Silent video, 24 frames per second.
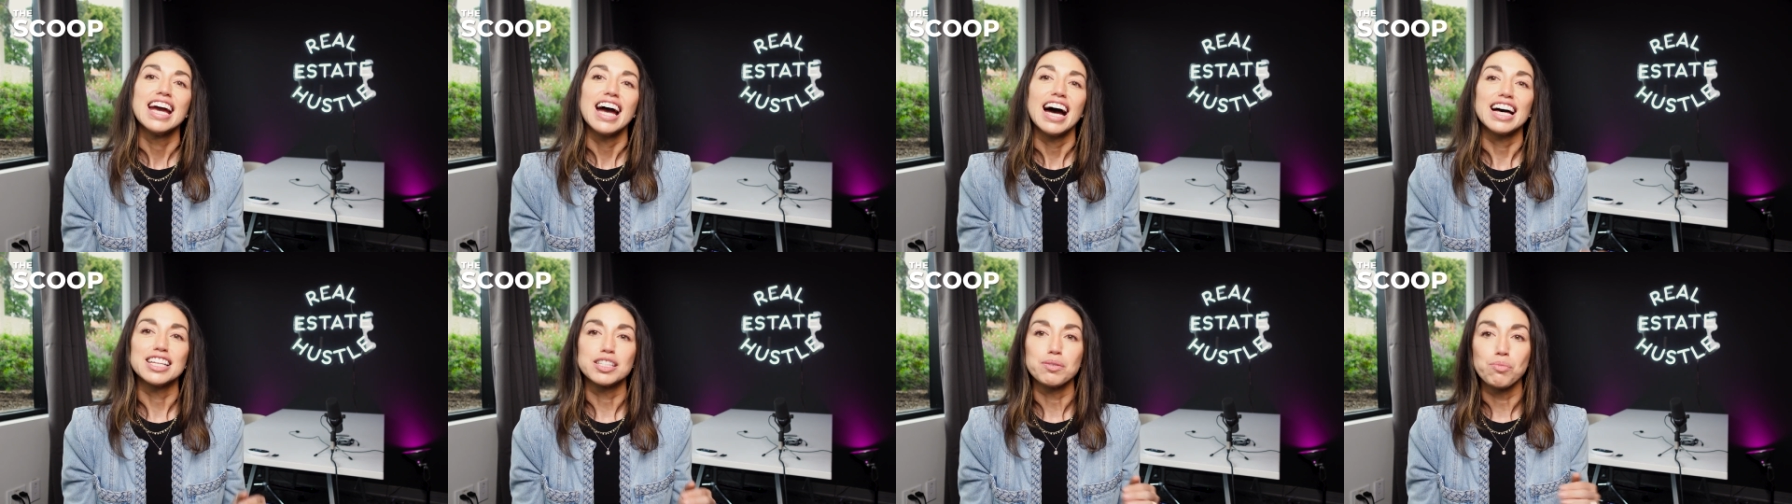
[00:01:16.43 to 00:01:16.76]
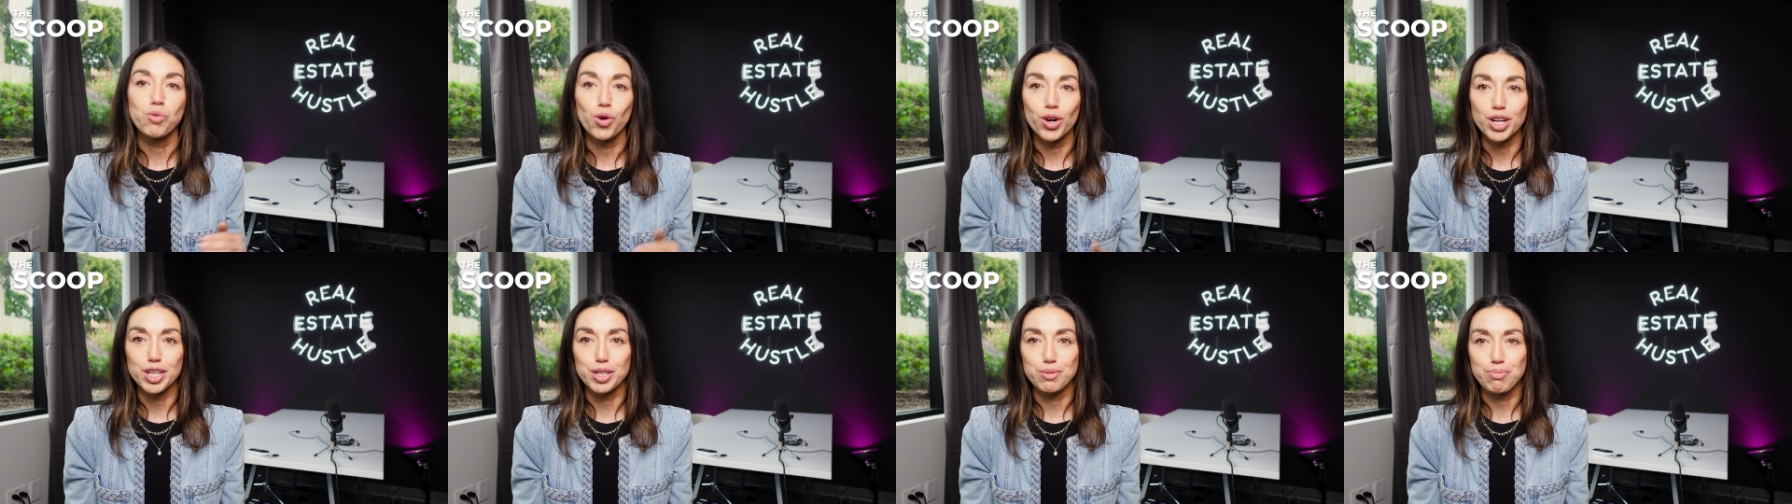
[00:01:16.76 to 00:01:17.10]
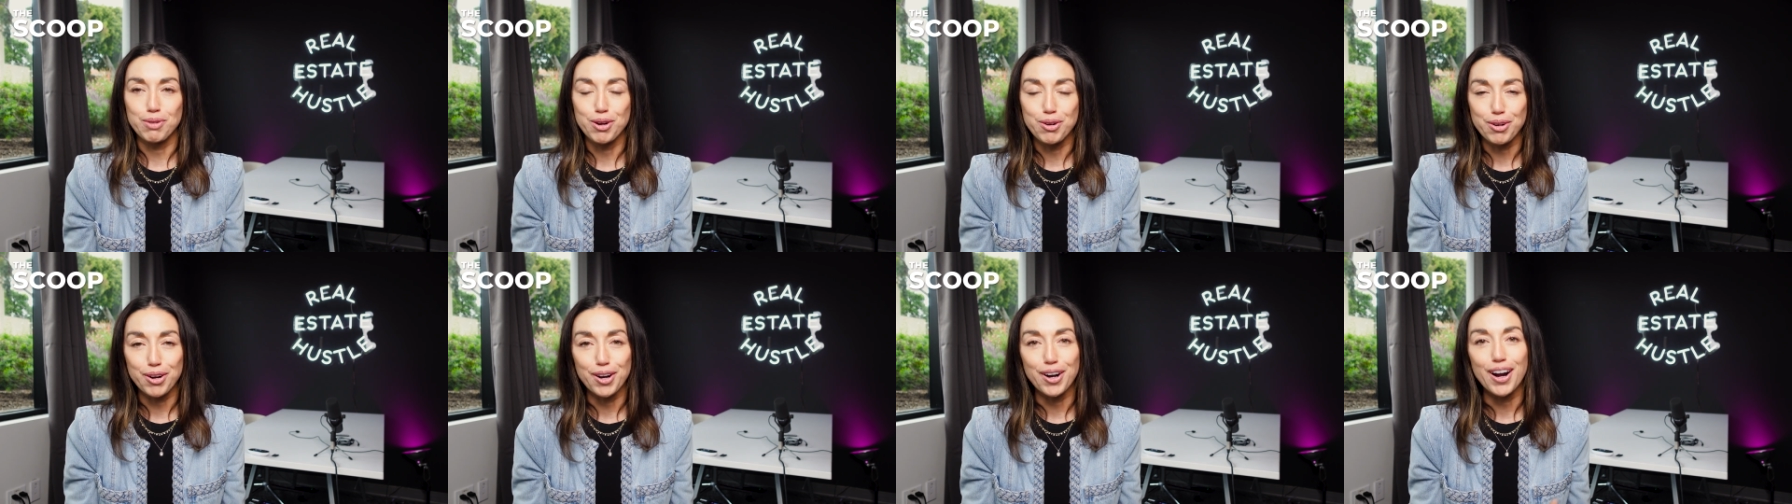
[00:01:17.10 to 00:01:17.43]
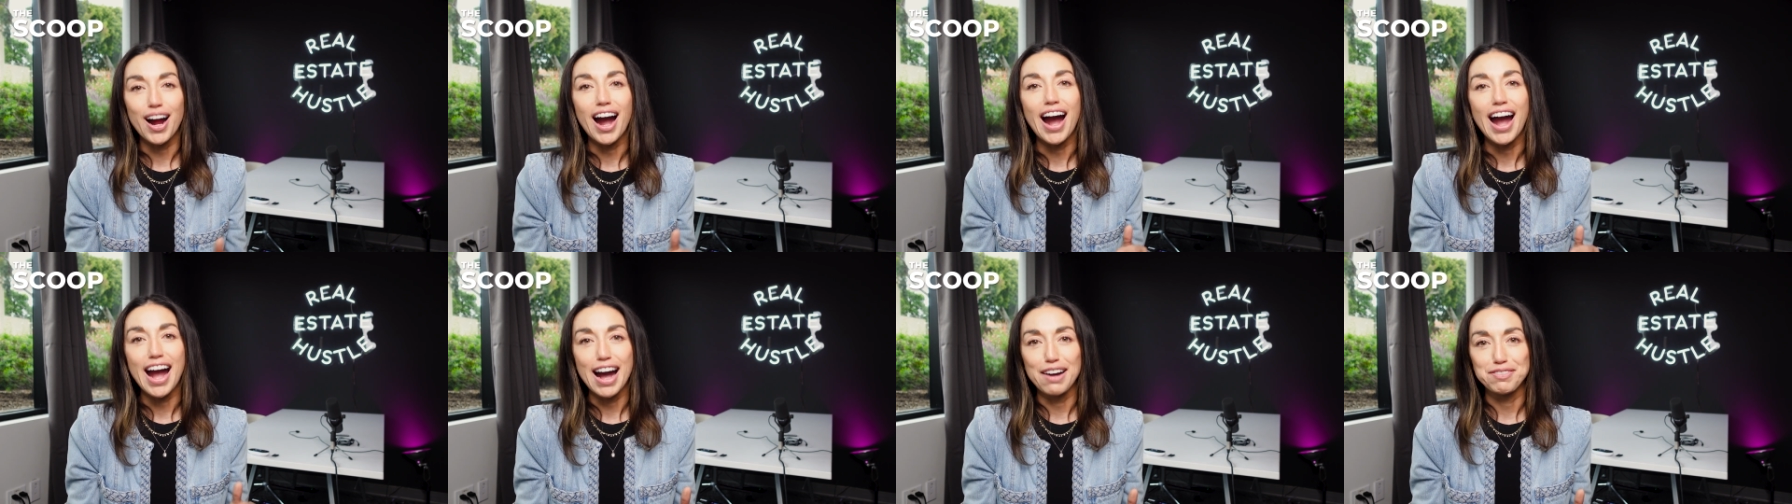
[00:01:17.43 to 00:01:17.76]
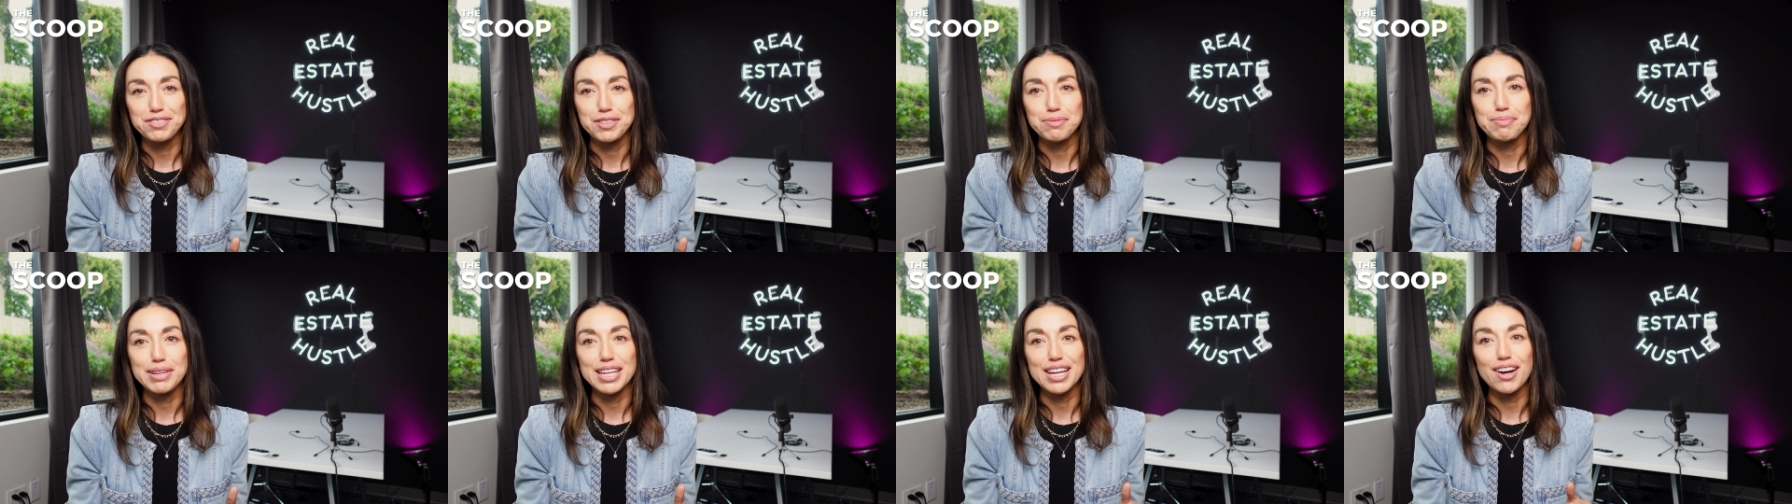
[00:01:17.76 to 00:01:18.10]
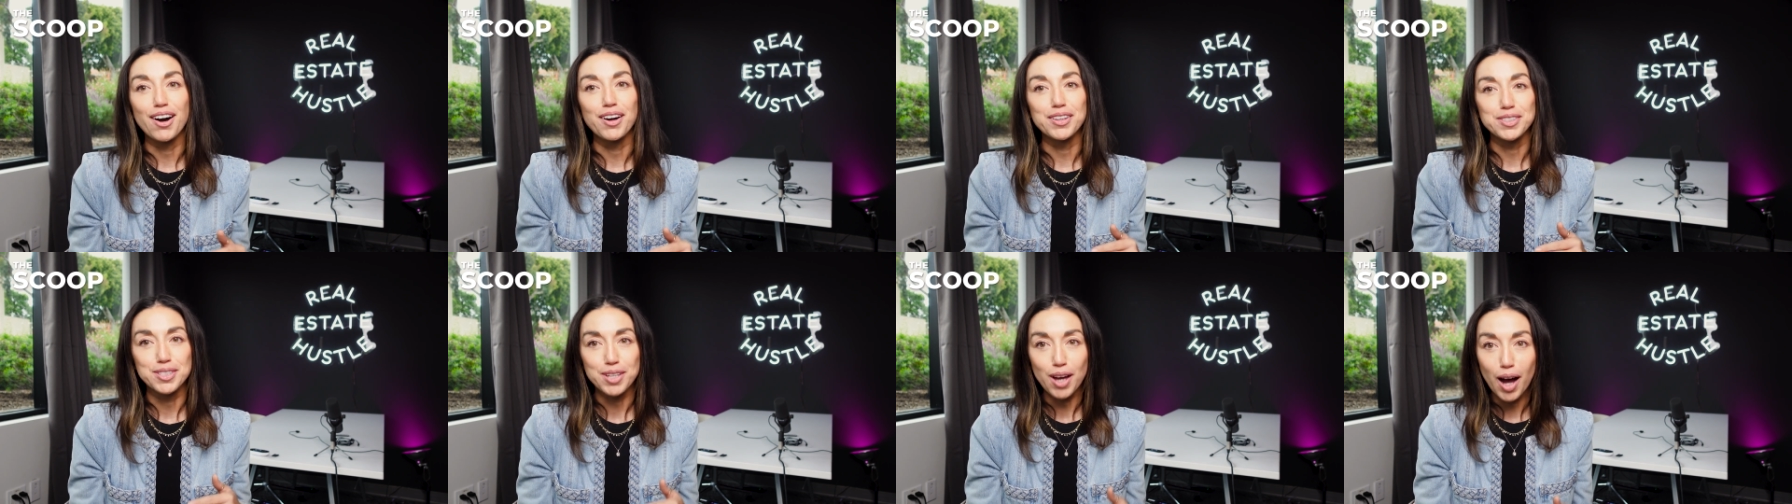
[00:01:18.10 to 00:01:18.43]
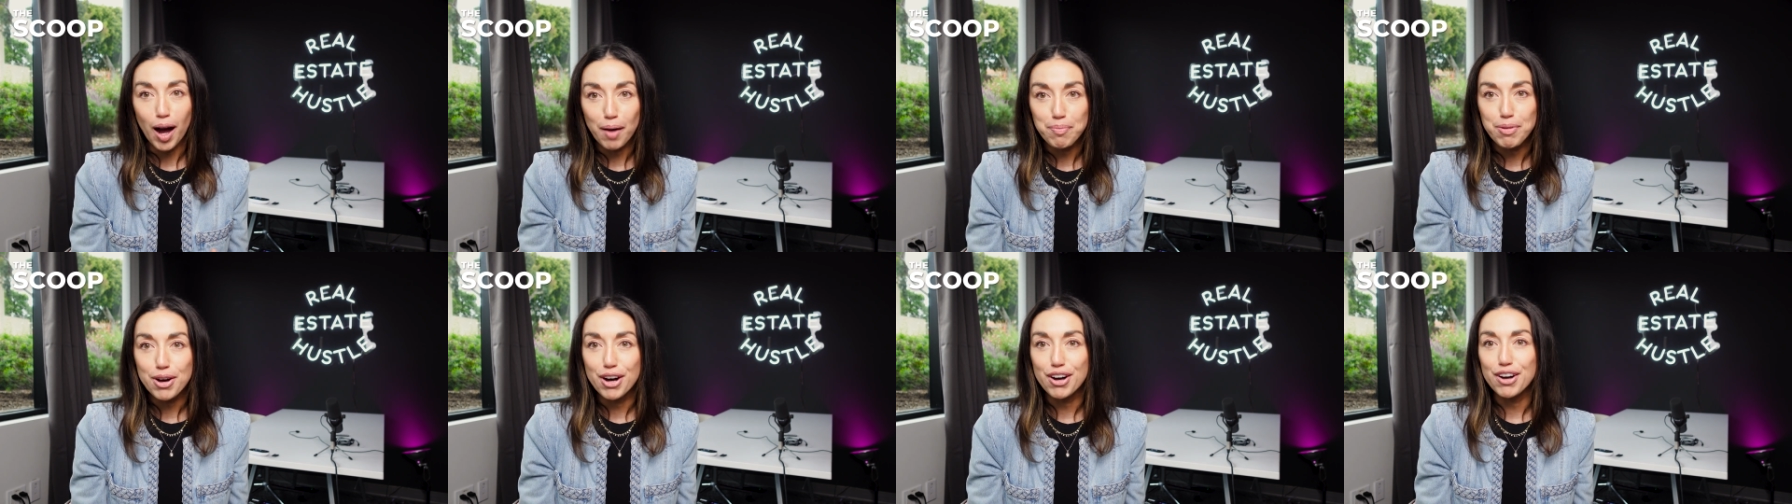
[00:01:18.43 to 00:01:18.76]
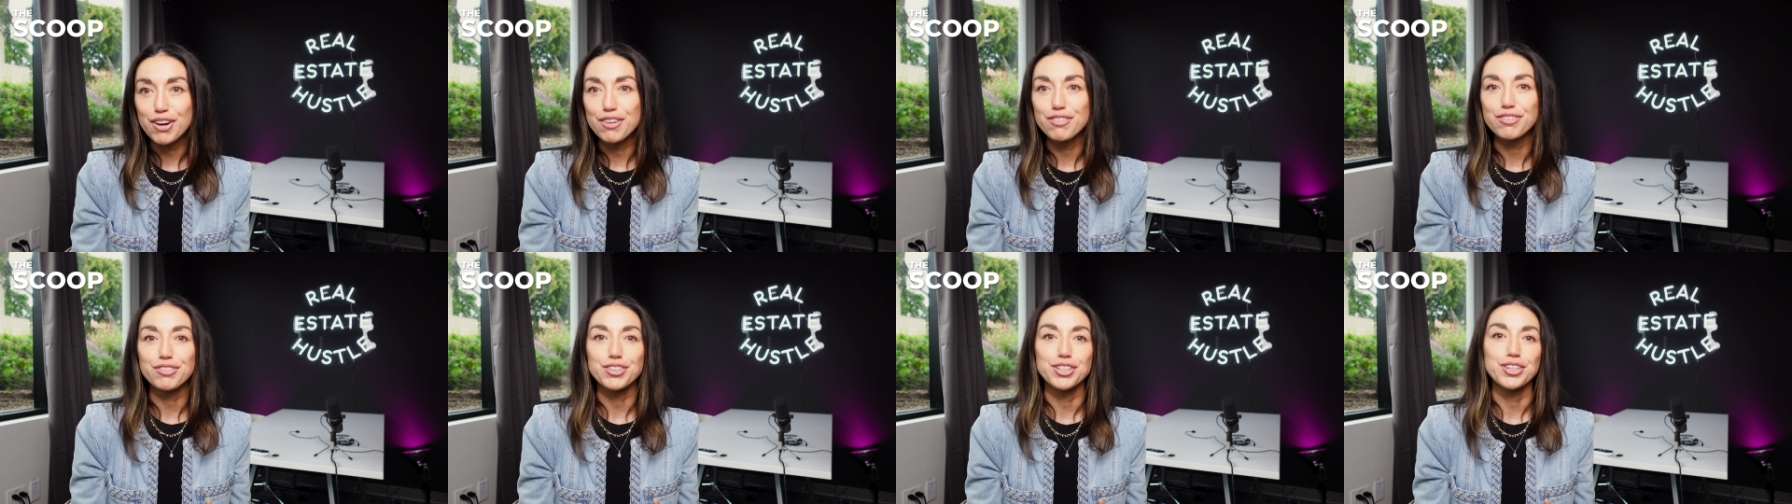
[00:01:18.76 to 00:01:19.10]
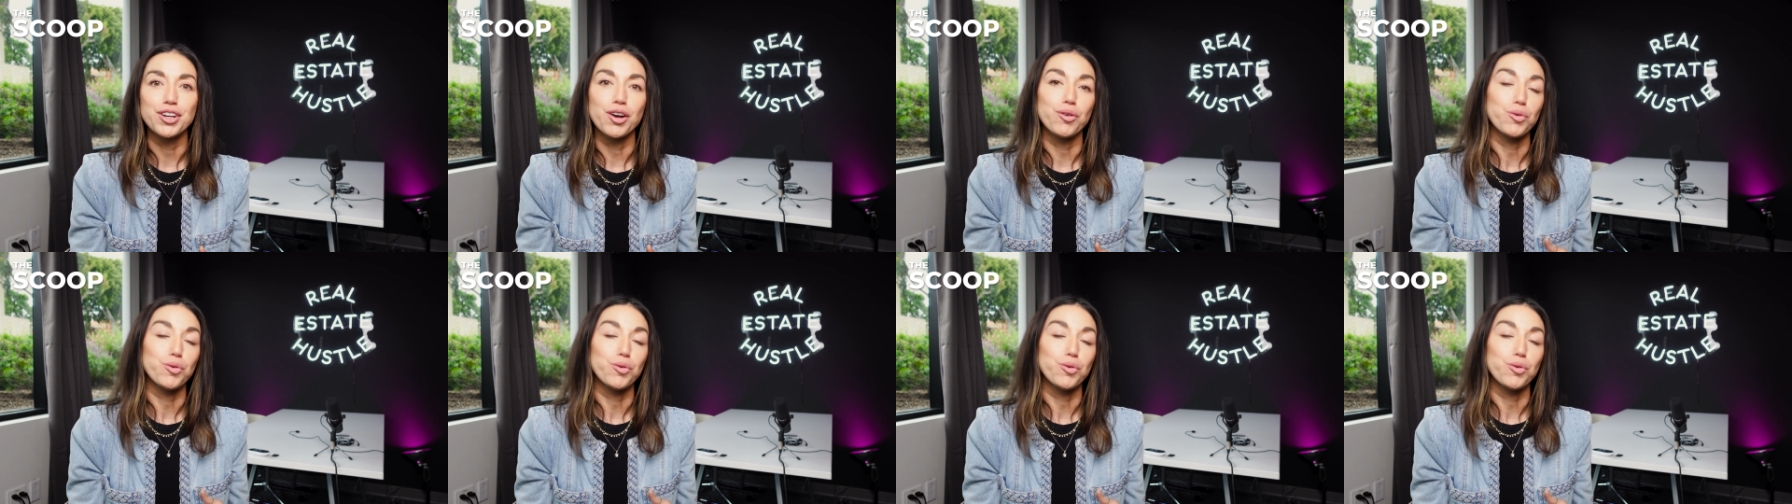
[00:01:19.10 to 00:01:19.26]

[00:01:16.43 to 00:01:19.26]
as a mortgage broker, I have to be on top of,